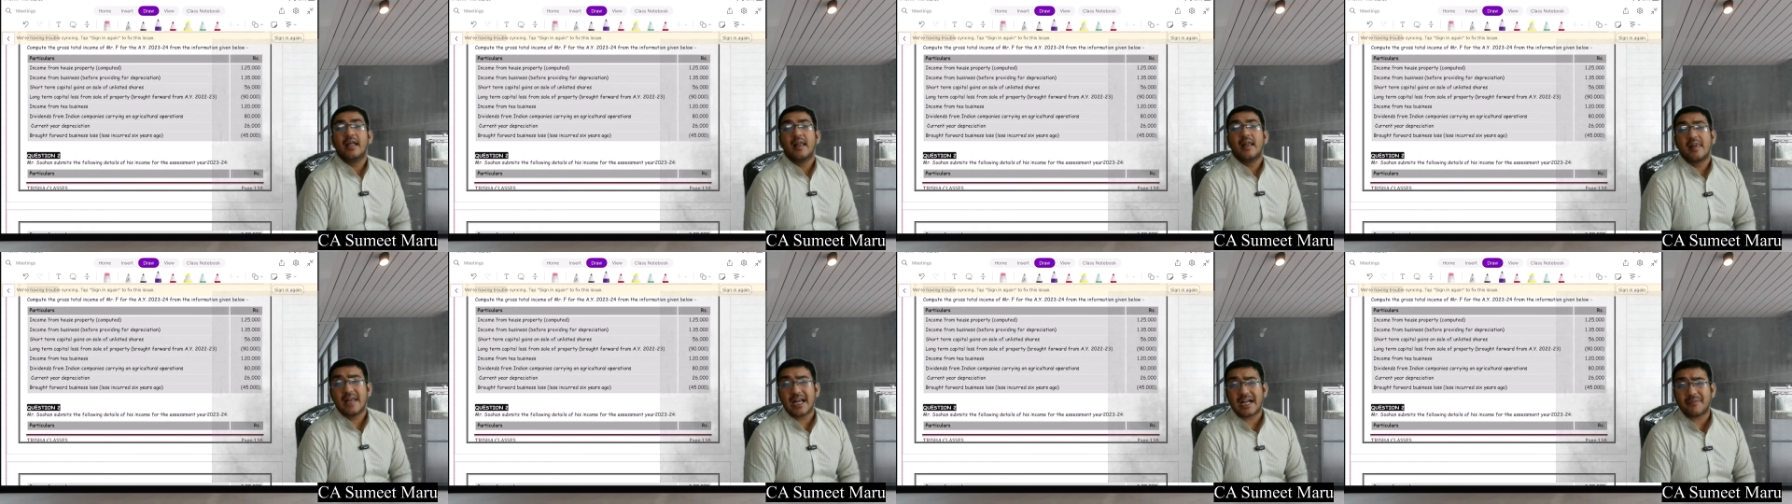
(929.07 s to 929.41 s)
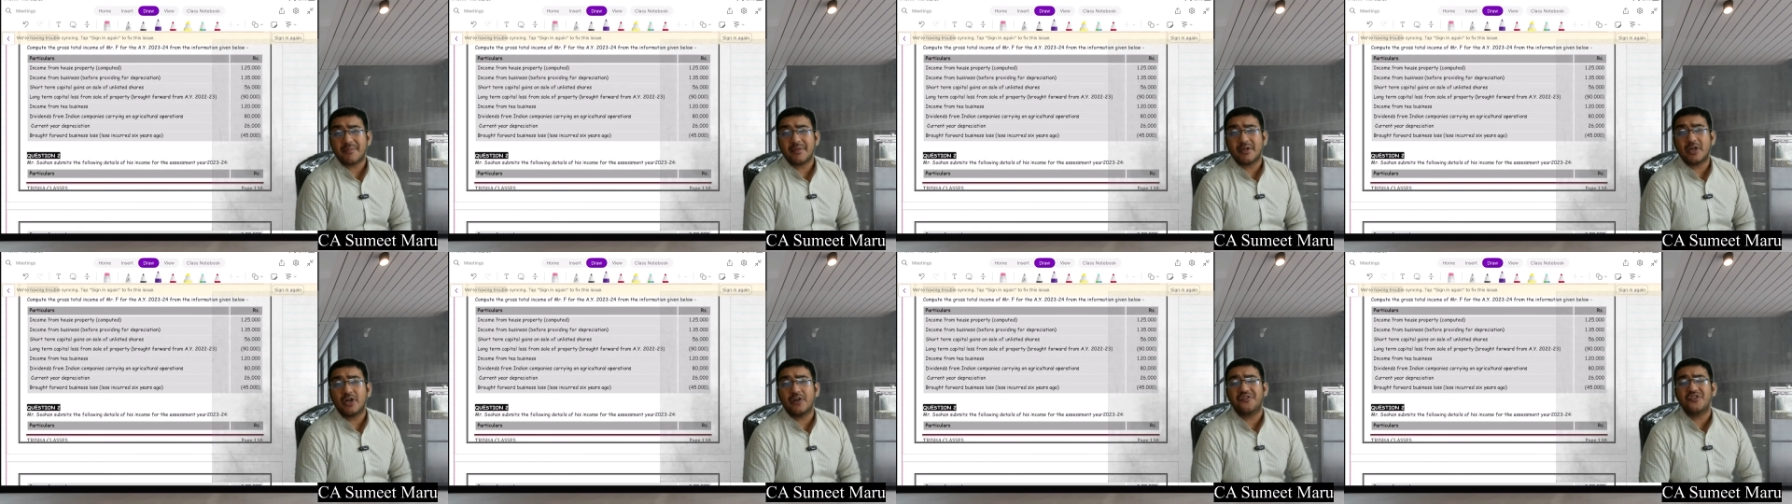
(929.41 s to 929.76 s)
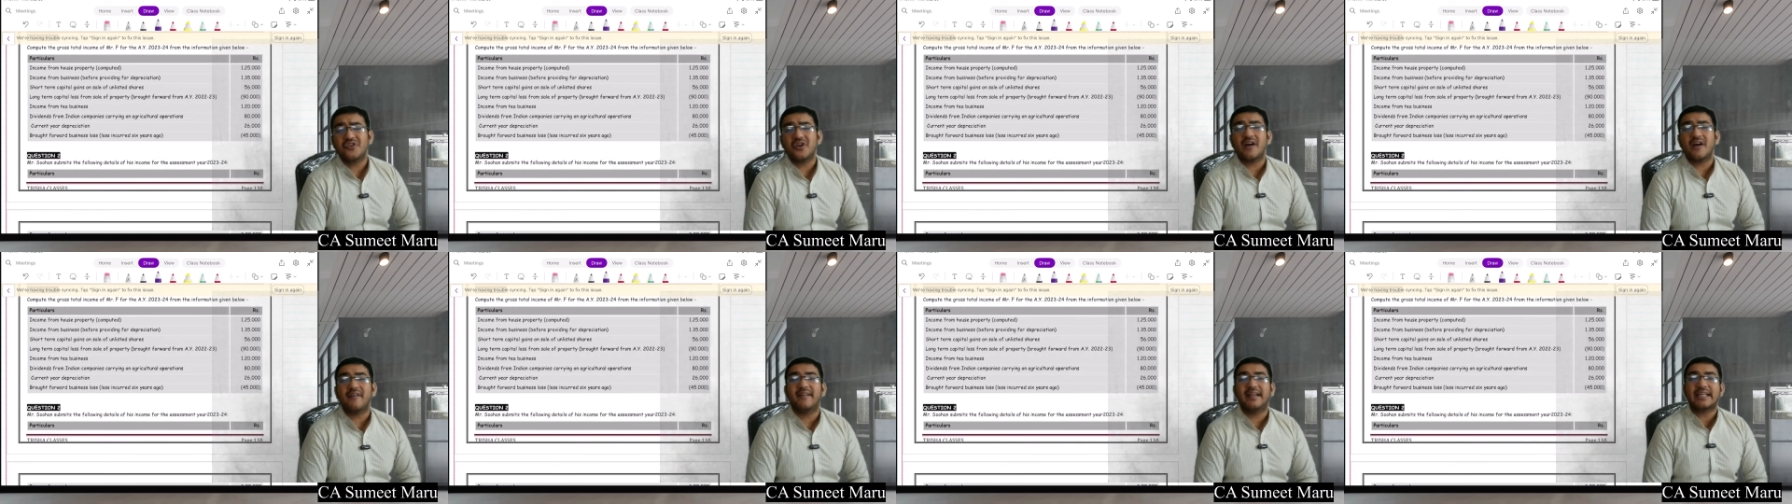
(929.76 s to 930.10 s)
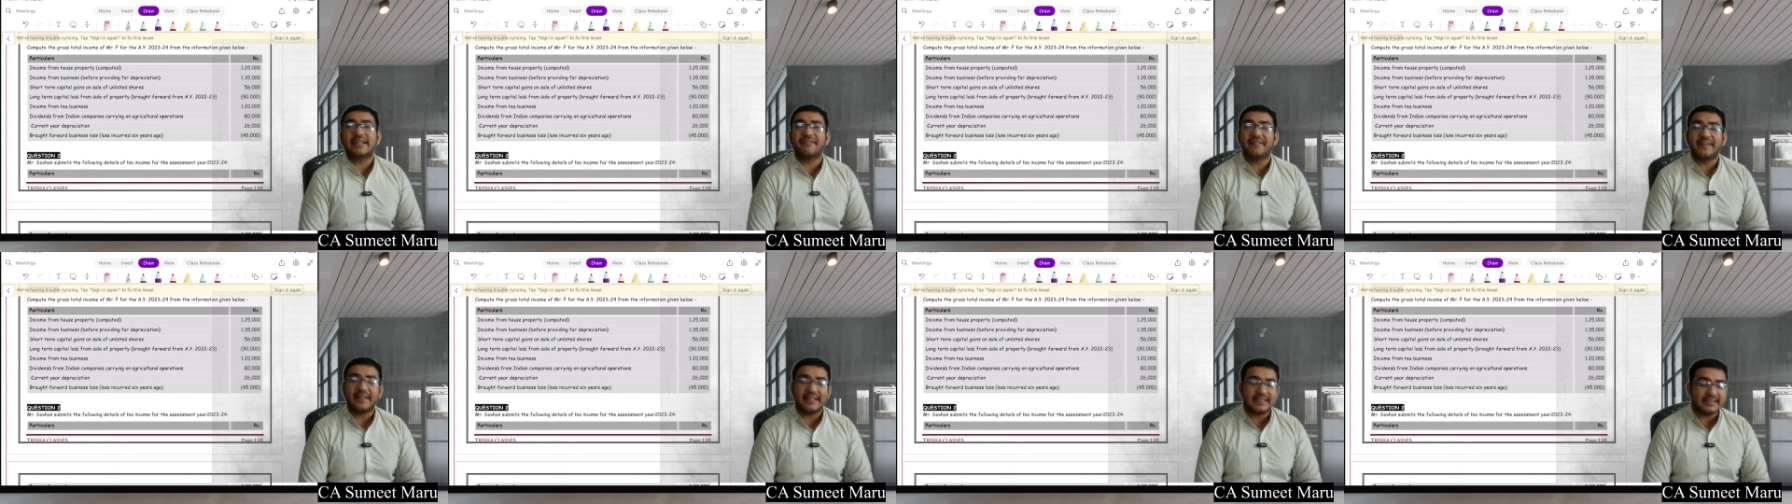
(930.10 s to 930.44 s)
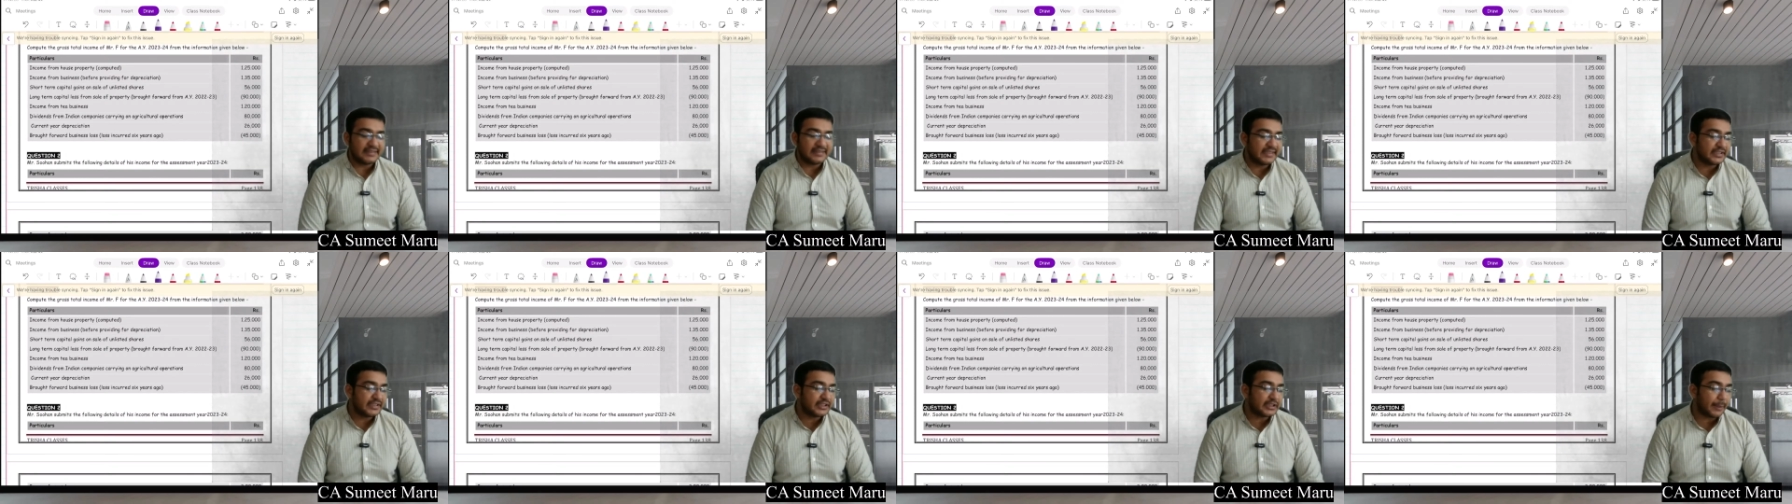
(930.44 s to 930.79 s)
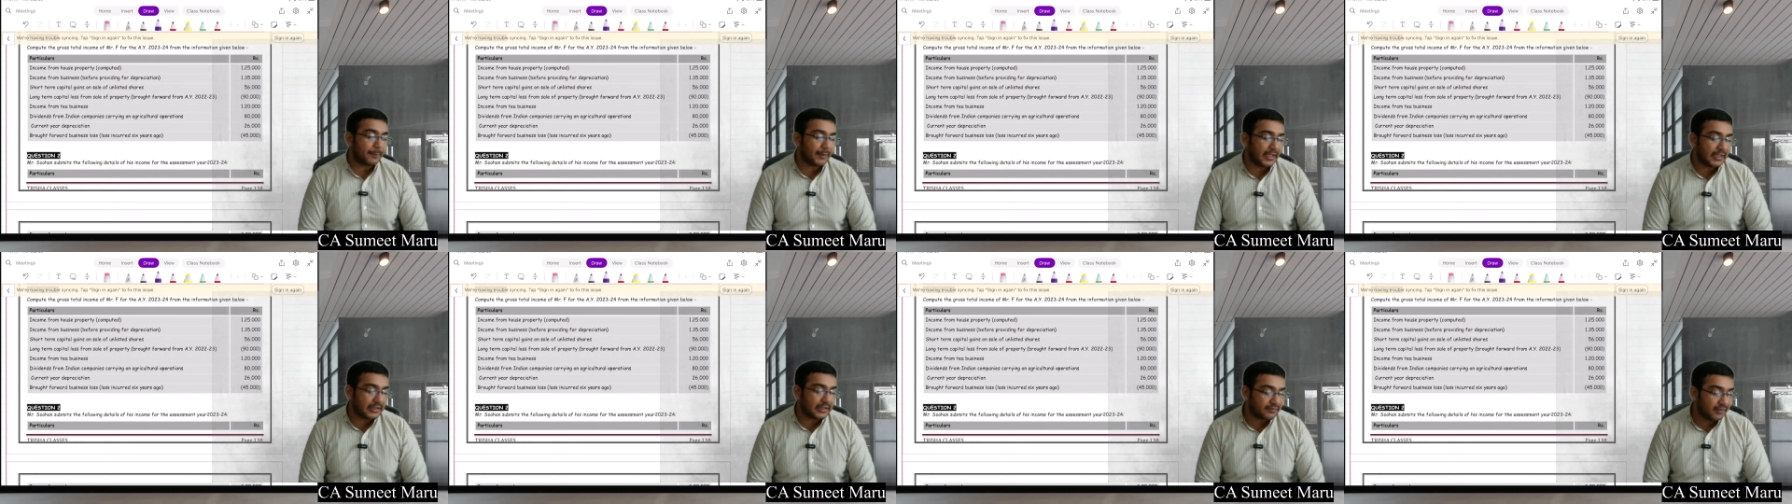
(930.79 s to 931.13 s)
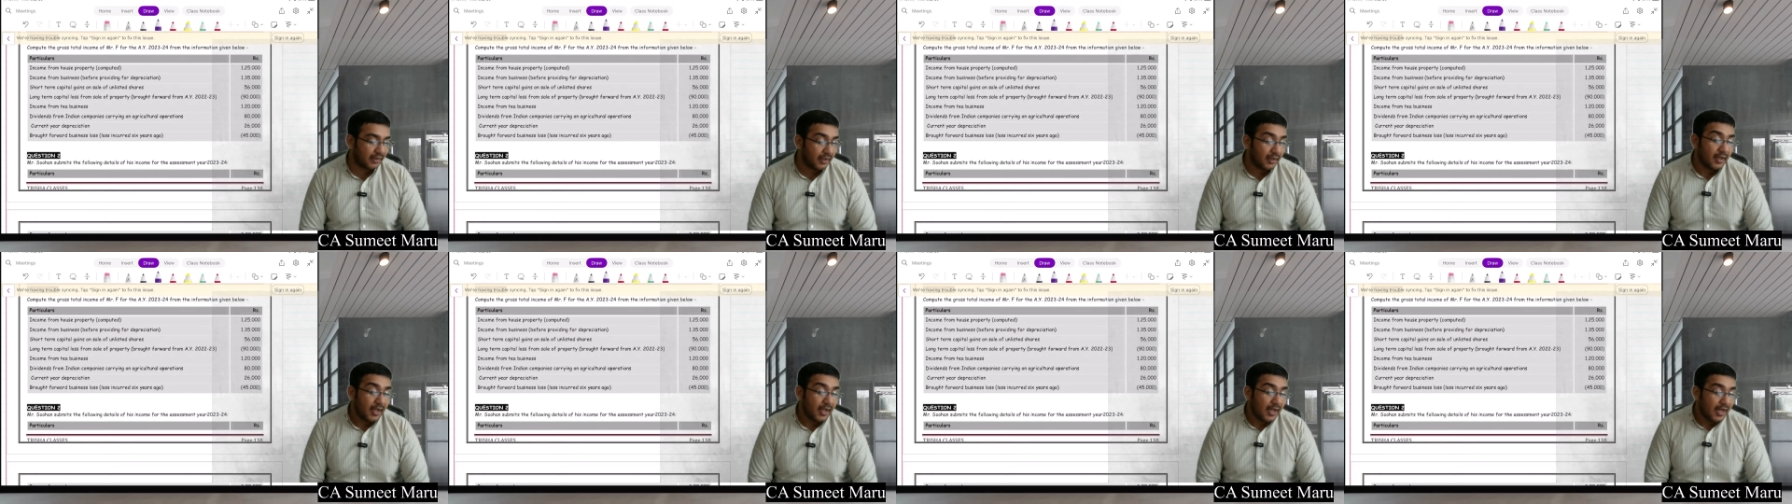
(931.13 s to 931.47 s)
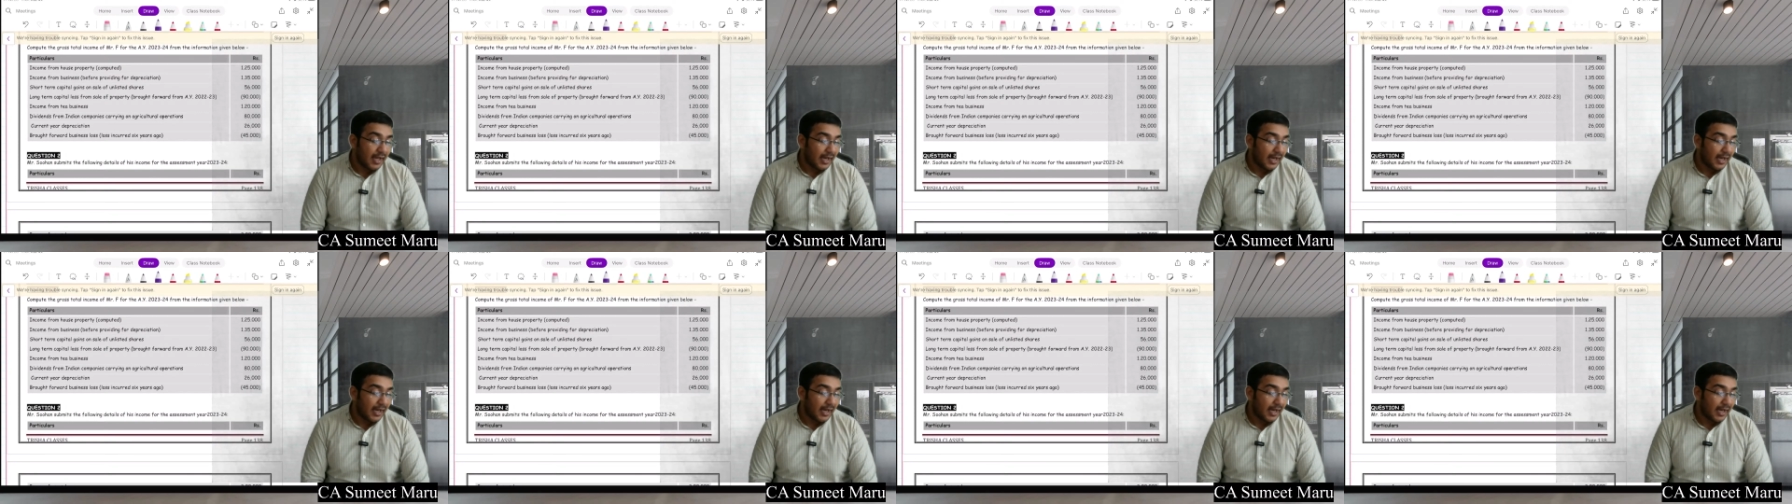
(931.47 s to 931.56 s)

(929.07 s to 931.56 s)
Let me know if you have any queries in this chapter as well.